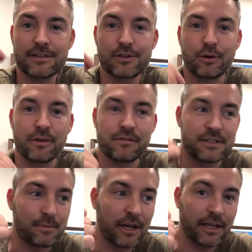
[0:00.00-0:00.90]
So if
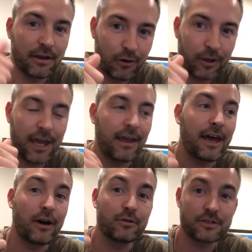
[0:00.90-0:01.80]
it's money, okay,
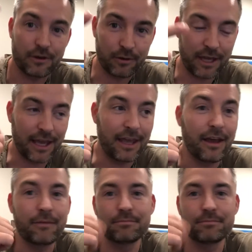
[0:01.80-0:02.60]
house, okay,